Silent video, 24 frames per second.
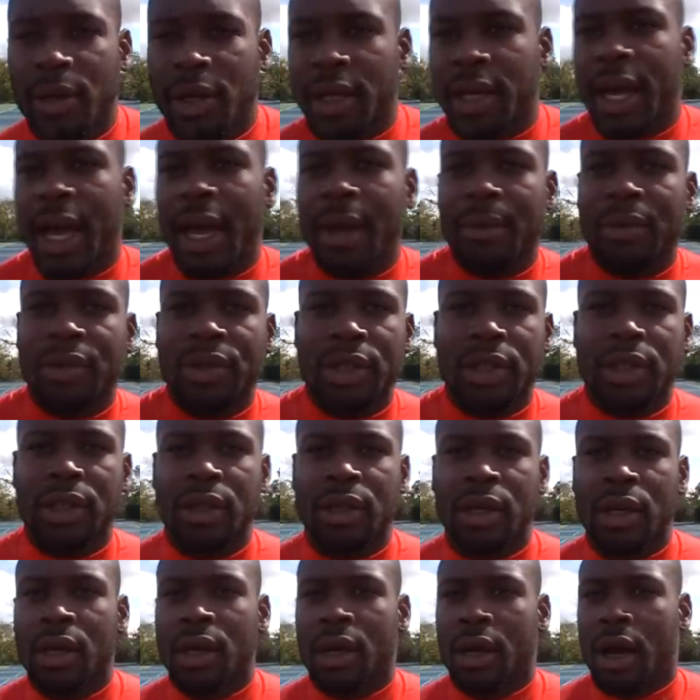And the game is
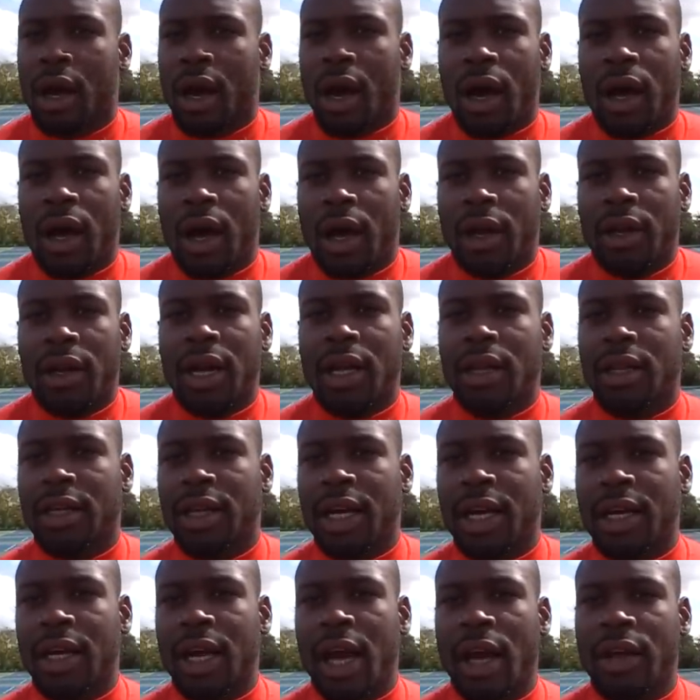just uh, another
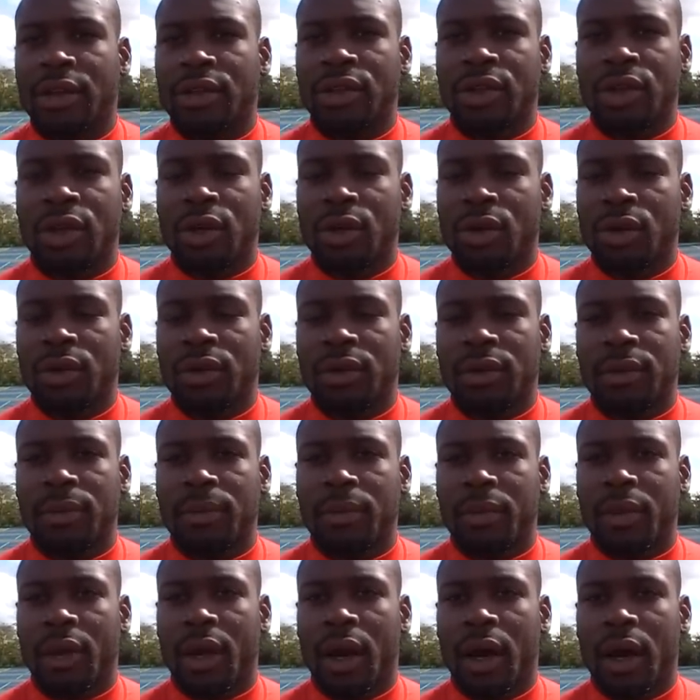day to execute
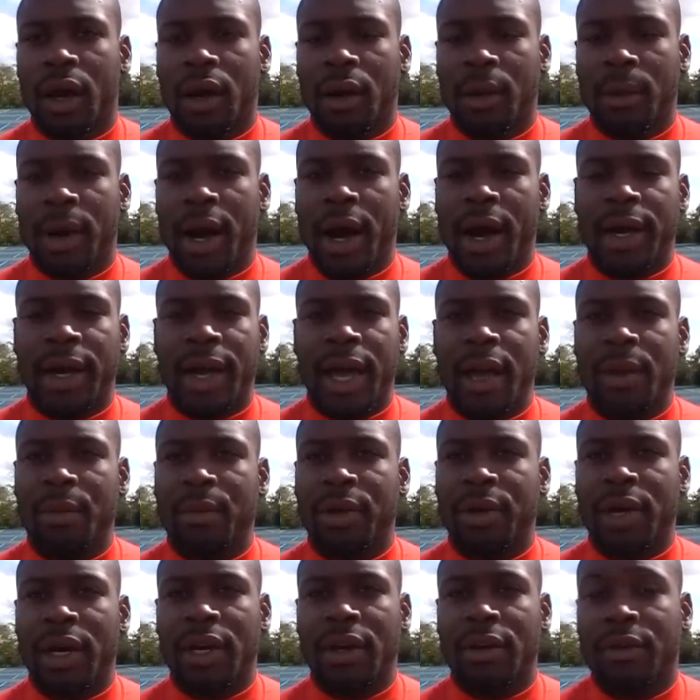um, our game
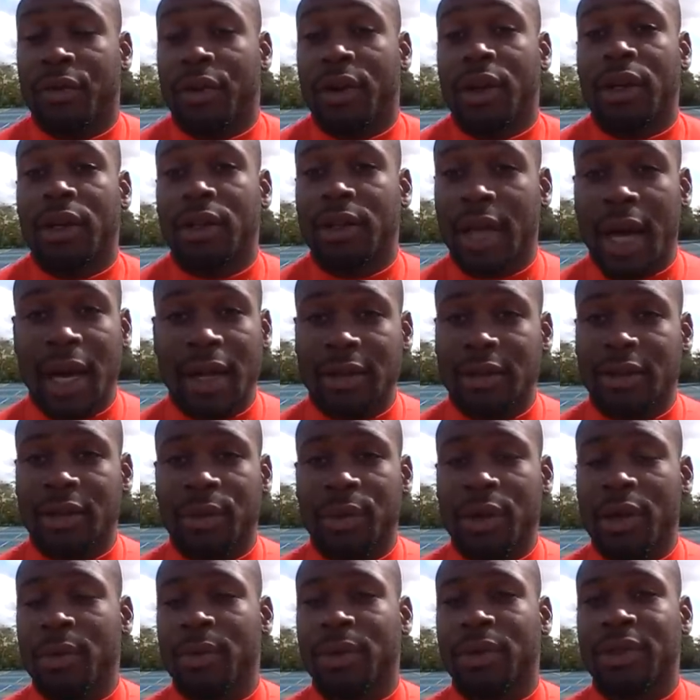plan in front of thousands of
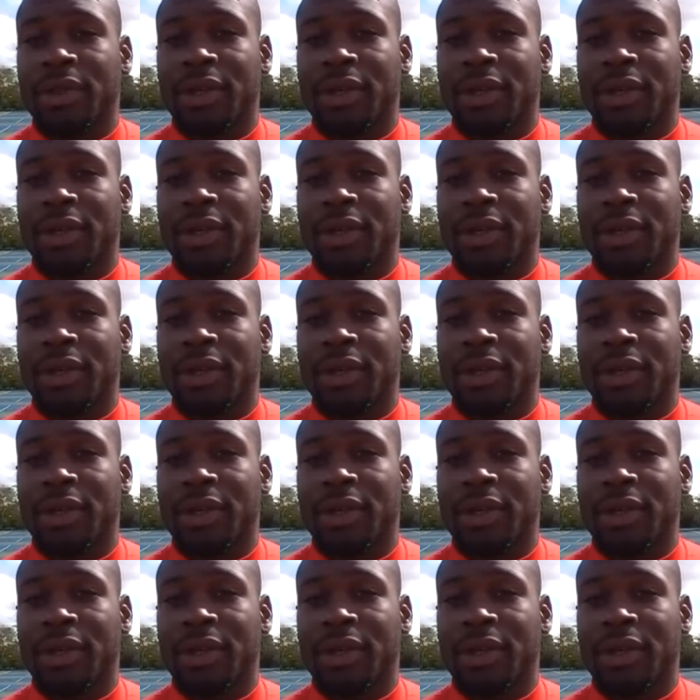people.